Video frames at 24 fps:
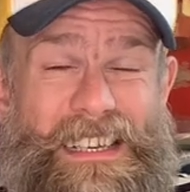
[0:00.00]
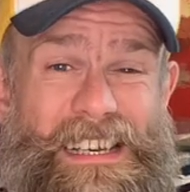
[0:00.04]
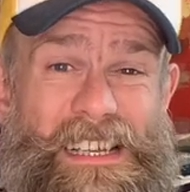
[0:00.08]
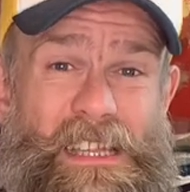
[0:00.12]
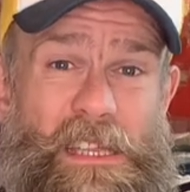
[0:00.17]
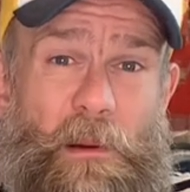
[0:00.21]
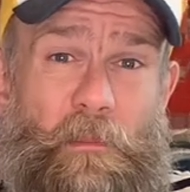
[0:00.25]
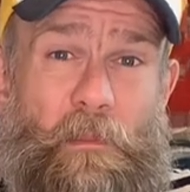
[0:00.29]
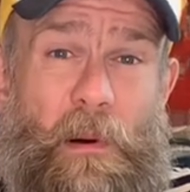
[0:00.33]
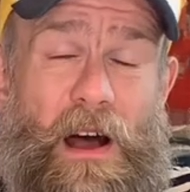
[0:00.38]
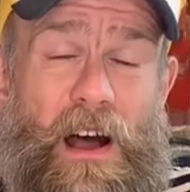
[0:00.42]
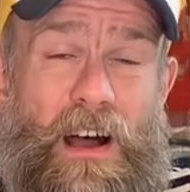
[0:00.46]
In
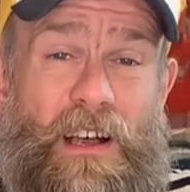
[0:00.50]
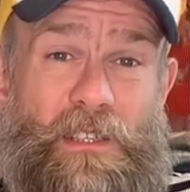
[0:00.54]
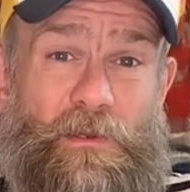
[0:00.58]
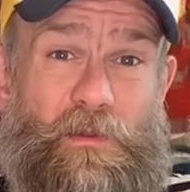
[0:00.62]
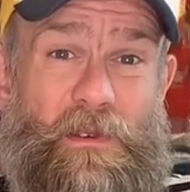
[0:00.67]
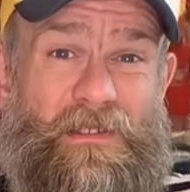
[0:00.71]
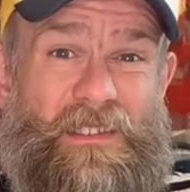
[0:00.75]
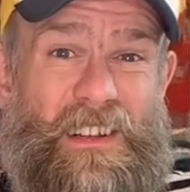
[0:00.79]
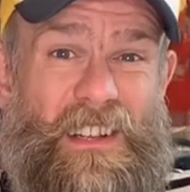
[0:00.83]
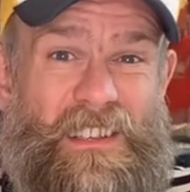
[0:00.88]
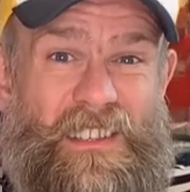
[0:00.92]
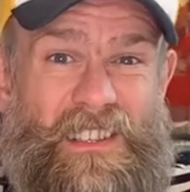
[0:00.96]
the past,
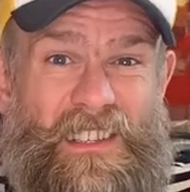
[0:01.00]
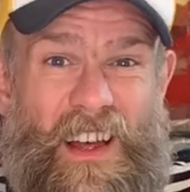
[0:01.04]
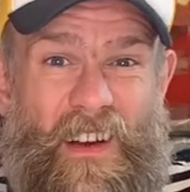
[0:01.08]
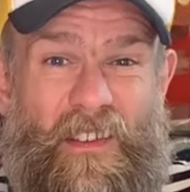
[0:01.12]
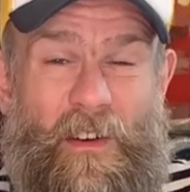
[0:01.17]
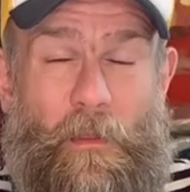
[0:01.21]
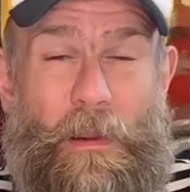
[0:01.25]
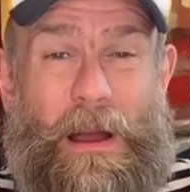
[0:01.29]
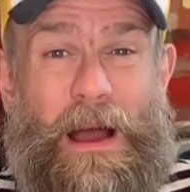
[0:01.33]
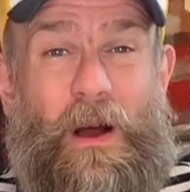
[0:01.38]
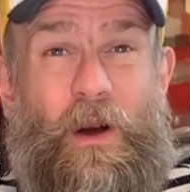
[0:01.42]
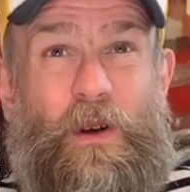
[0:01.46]
we've done stuff
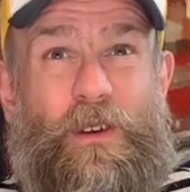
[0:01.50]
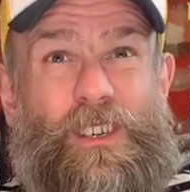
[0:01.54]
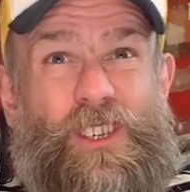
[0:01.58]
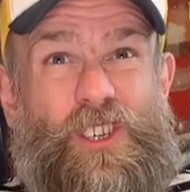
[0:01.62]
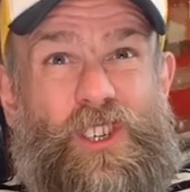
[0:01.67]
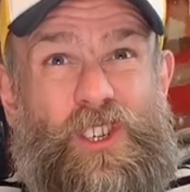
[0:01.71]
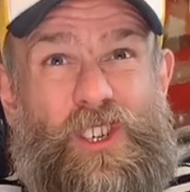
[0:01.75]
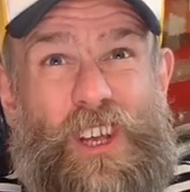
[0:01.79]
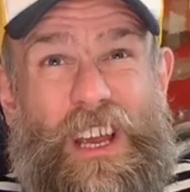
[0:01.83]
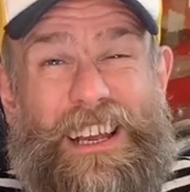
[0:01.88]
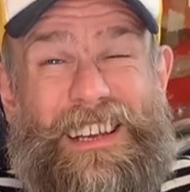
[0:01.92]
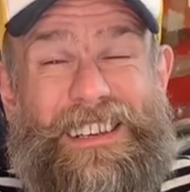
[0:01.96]
about
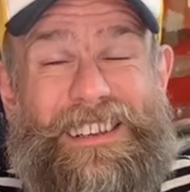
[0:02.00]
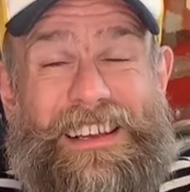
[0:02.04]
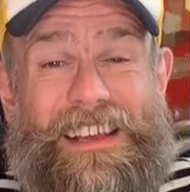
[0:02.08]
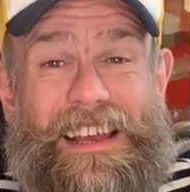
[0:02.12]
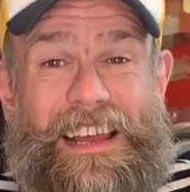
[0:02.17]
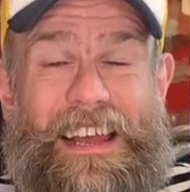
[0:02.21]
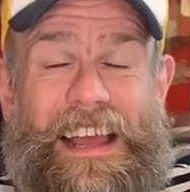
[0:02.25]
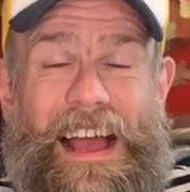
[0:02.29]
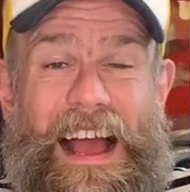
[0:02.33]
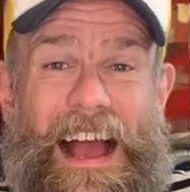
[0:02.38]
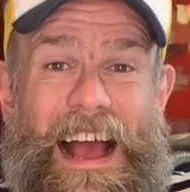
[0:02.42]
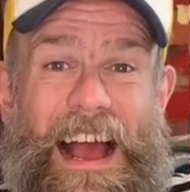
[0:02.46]

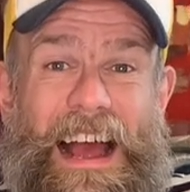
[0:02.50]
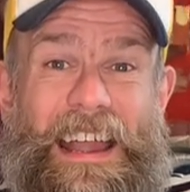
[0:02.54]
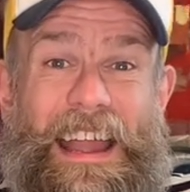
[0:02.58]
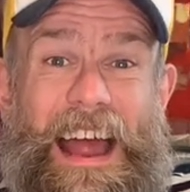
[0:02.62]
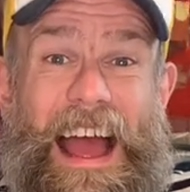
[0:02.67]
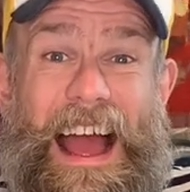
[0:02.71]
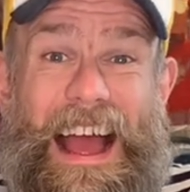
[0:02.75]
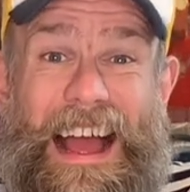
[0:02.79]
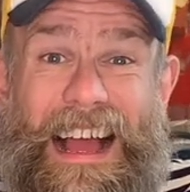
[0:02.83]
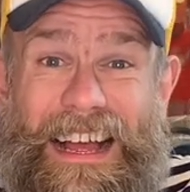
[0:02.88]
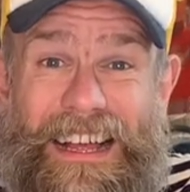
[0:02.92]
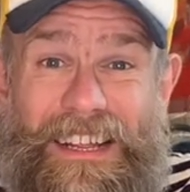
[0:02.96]
shading and
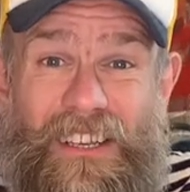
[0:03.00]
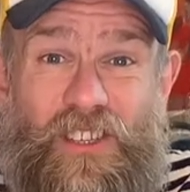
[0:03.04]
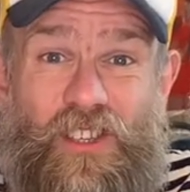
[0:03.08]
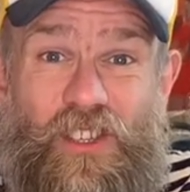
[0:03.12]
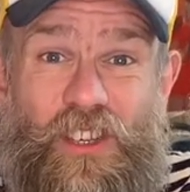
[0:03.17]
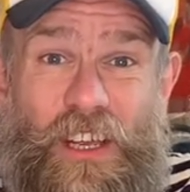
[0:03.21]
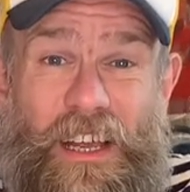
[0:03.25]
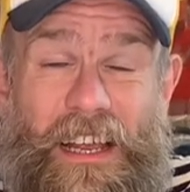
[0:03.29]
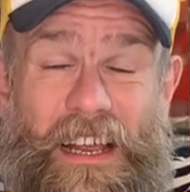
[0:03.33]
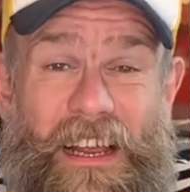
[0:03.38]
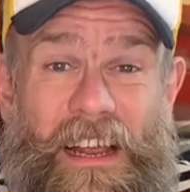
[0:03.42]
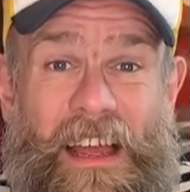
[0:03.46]

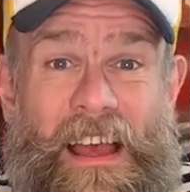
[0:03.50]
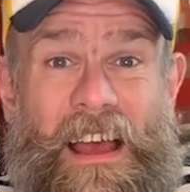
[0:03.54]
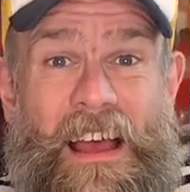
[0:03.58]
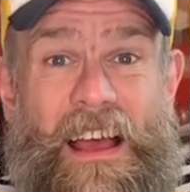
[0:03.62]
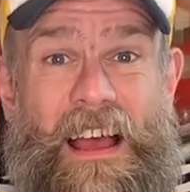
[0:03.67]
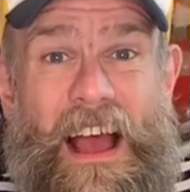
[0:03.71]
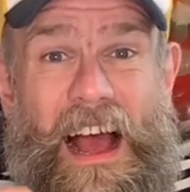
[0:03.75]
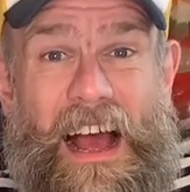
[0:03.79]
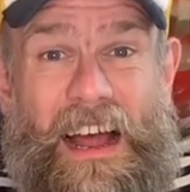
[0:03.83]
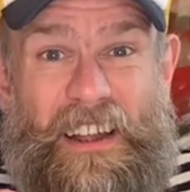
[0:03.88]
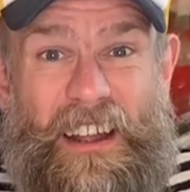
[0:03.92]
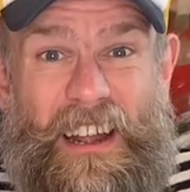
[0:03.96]
hatching
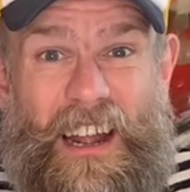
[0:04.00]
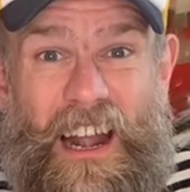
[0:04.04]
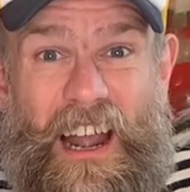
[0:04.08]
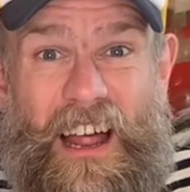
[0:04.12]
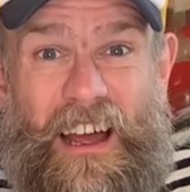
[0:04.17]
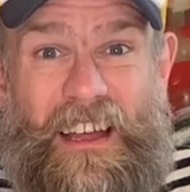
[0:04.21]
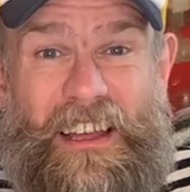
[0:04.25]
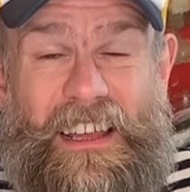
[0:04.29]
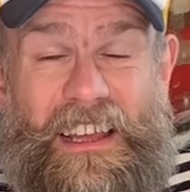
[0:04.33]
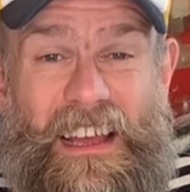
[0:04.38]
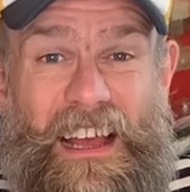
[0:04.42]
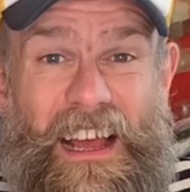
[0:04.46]
and
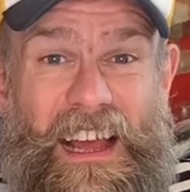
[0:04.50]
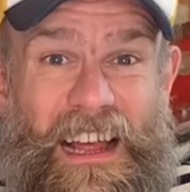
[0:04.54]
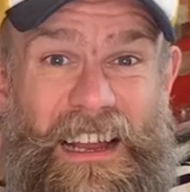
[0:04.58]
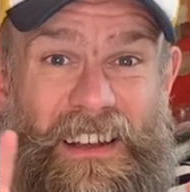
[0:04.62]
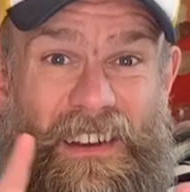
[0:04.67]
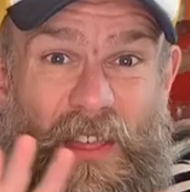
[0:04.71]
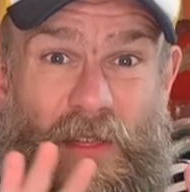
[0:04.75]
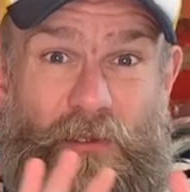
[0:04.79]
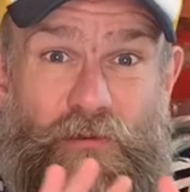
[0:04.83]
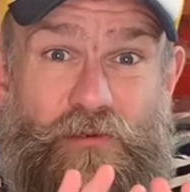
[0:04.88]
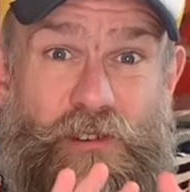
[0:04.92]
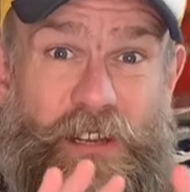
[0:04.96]
light
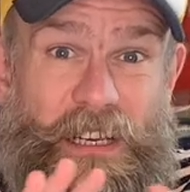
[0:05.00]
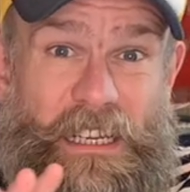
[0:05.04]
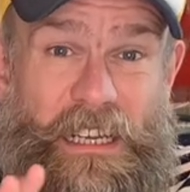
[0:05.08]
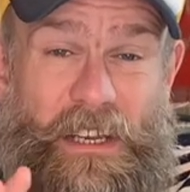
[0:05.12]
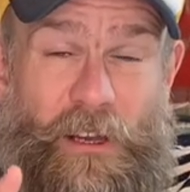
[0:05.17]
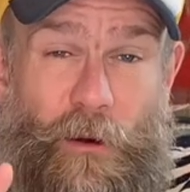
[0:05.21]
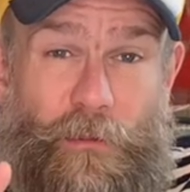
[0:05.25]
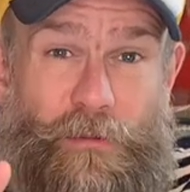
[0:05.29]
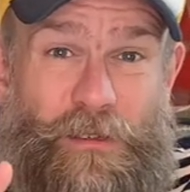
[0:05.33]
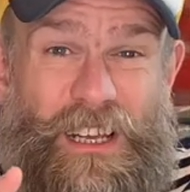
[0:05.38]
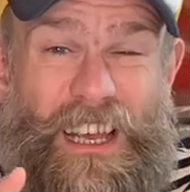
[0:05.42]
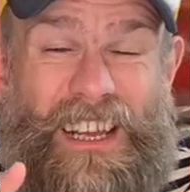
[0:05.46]
and 3D
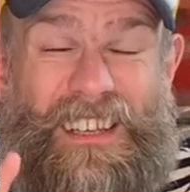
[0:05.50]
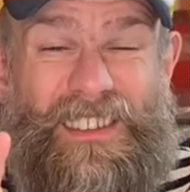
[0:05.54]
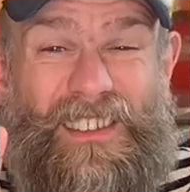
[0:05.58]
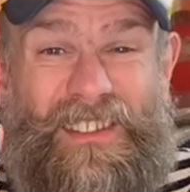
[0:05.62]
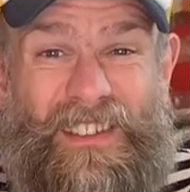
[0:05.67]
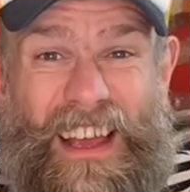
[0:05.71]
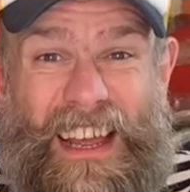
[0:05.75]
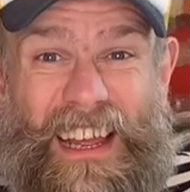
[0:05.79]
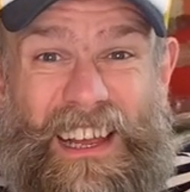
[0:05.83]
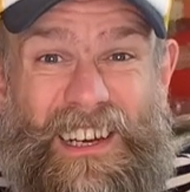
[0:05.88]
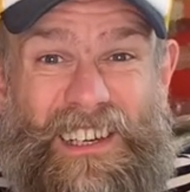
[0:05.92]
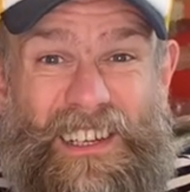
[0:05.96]
objects and
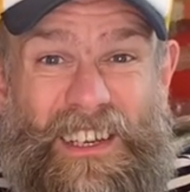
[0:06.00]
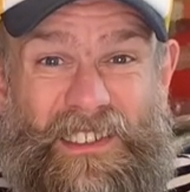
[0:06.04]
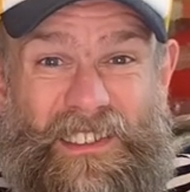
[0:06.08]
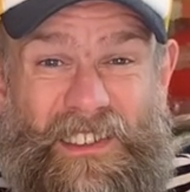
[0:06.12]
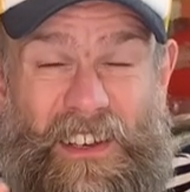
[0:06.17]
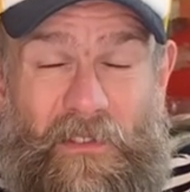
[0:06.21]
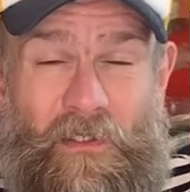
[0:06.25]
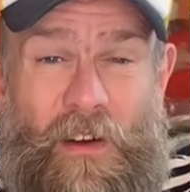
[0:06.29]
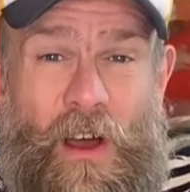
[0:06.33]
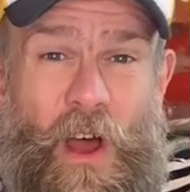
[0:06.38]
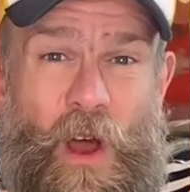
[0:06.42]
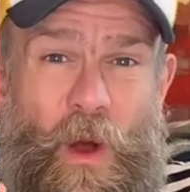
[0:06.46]
that kind of
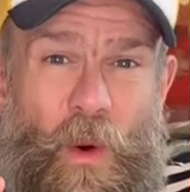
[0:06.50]
stuff.